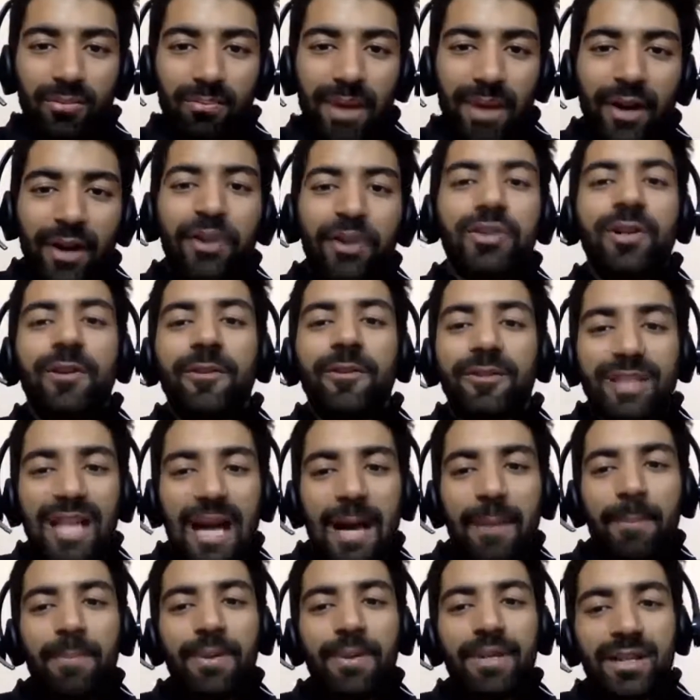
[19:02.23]
Microsoft
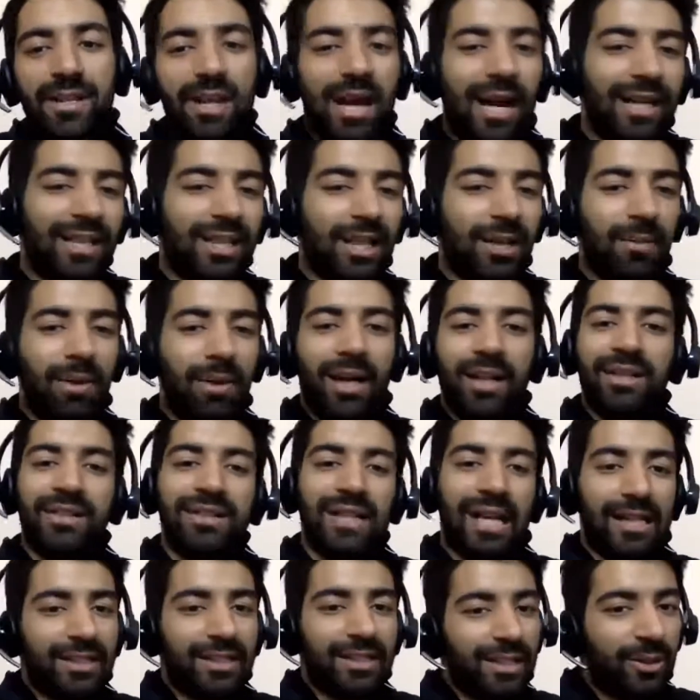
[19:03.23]
campus in Hyderabad
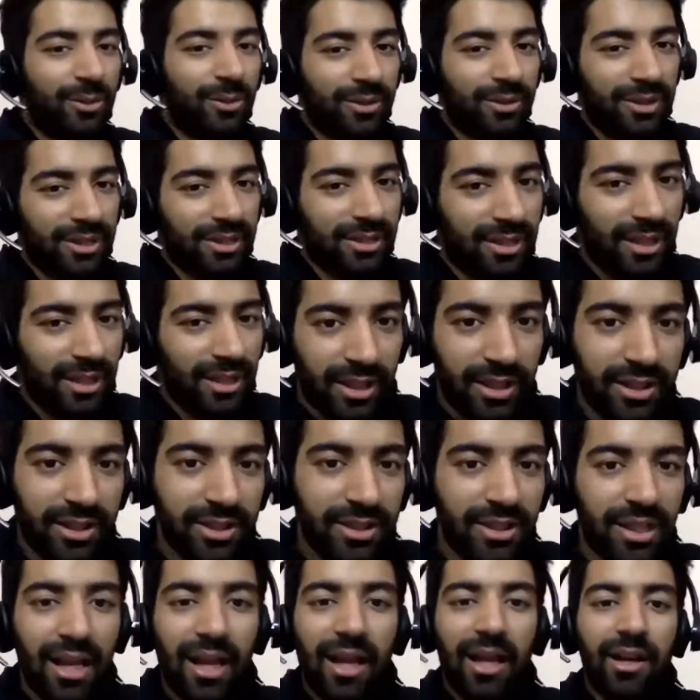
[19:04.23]
is as huge as
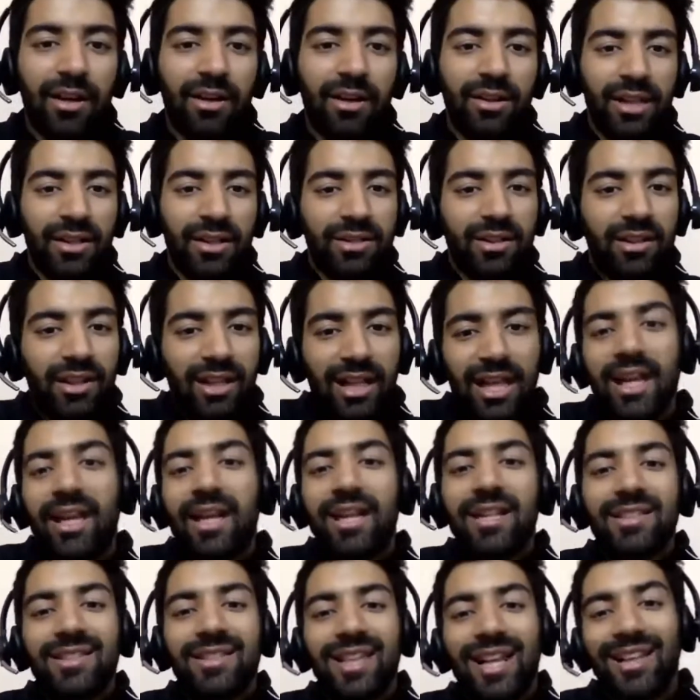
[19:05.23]
theirs, and there's a
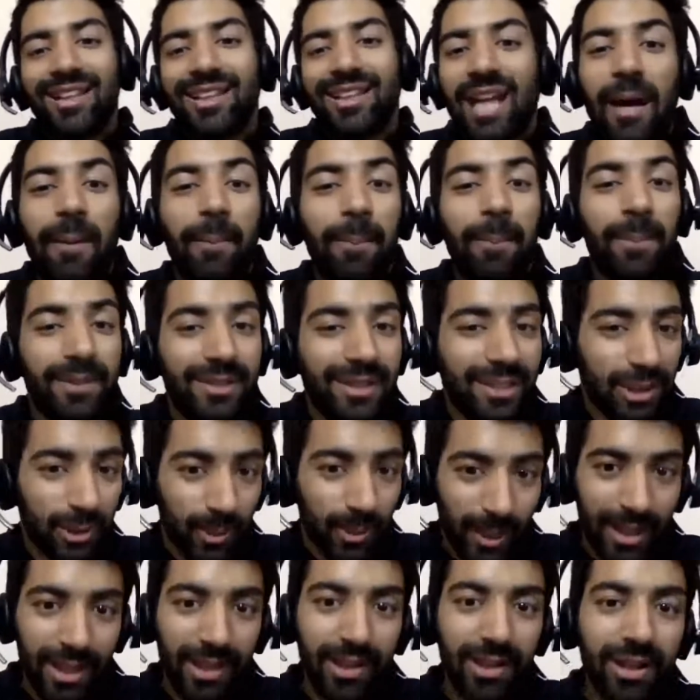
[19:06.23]
lake inside the campus as
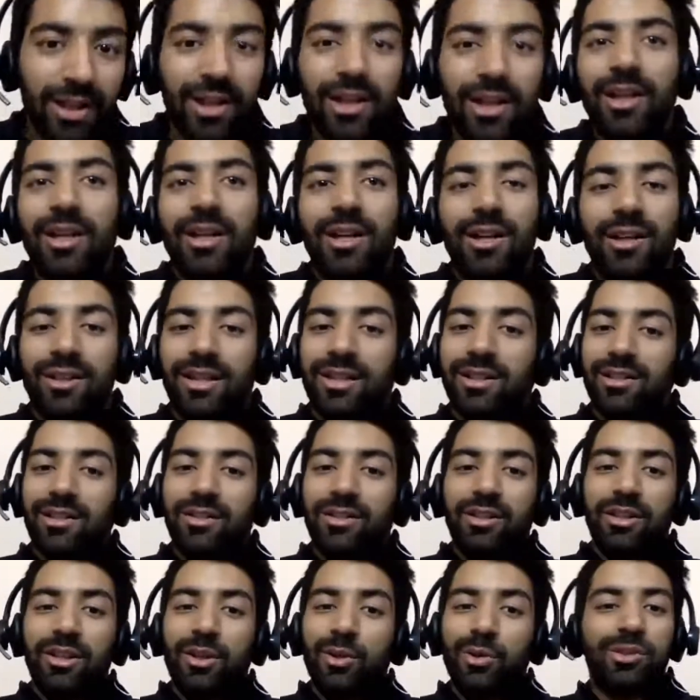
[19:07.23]
well. There's
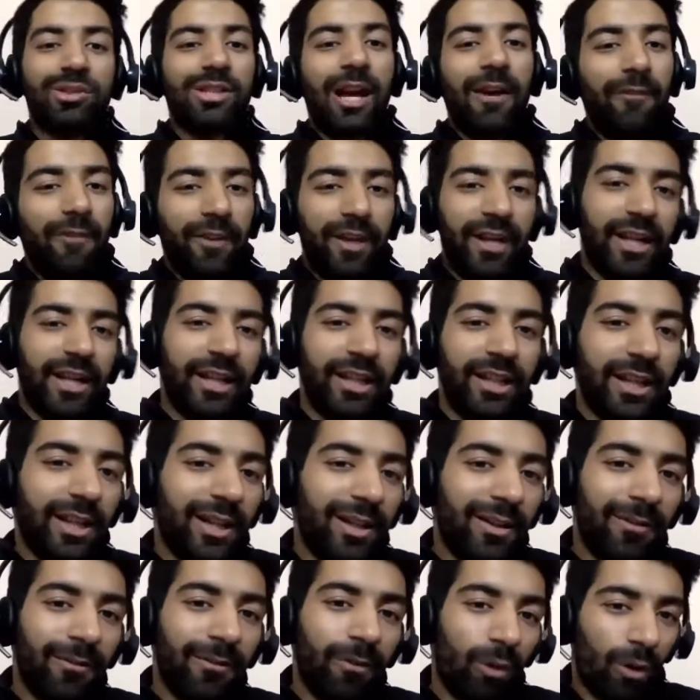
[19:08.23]
a huge cafeteria.
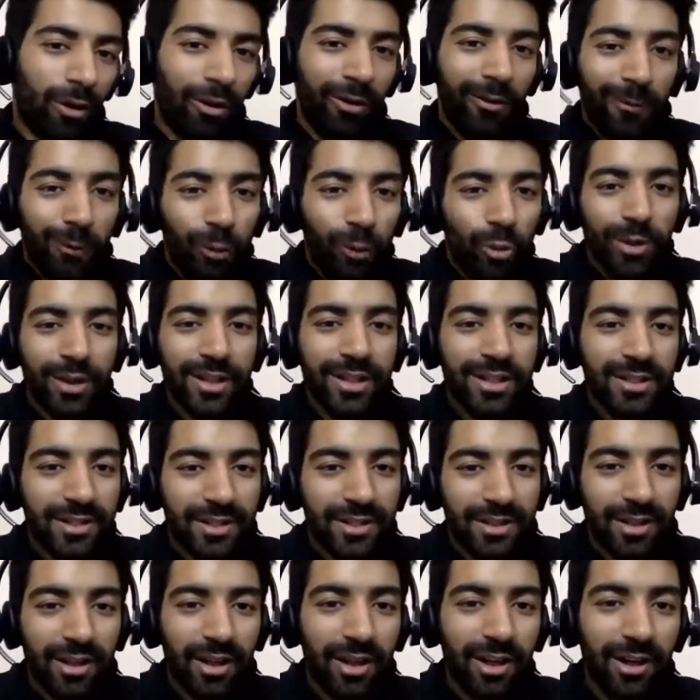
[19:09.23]
All food
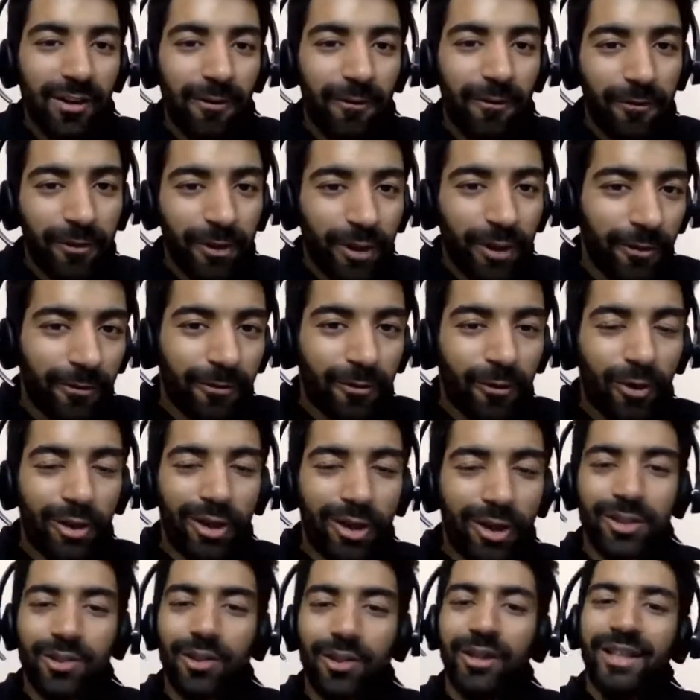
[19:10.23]
is free of
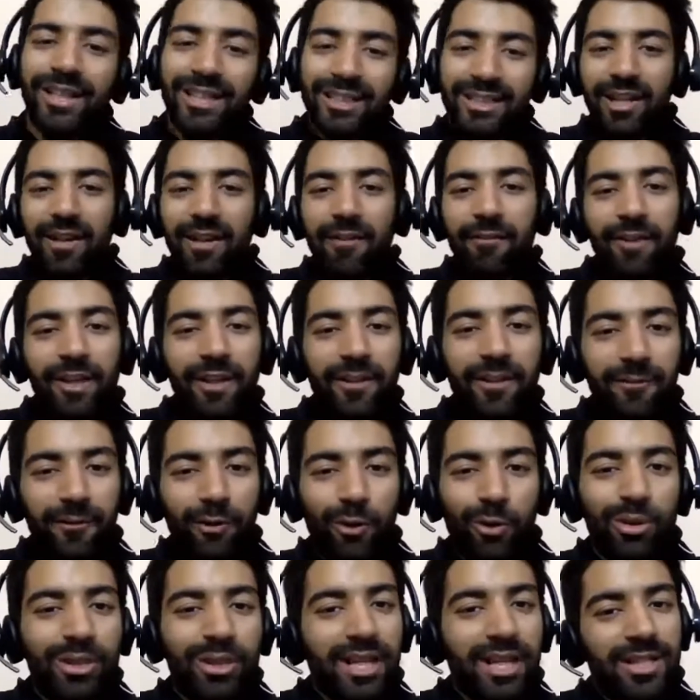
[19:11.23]
cost. On each and every
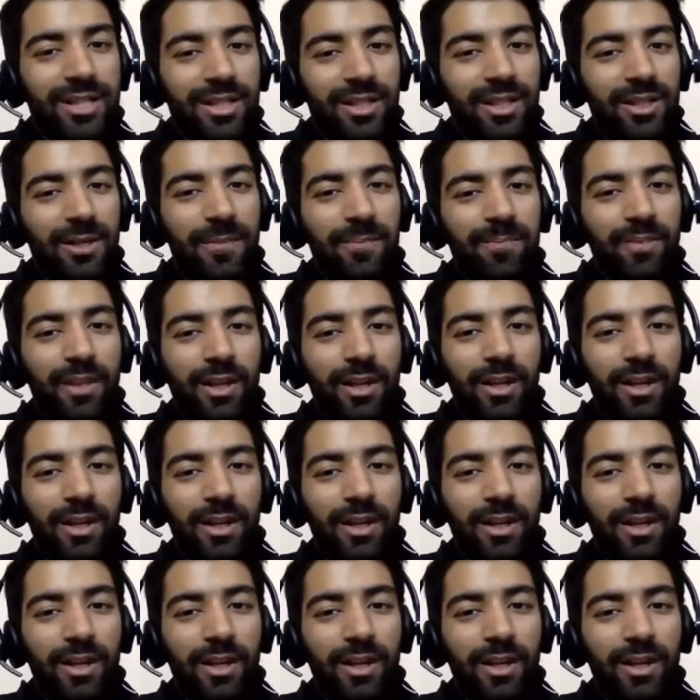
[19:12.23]
floor, there's a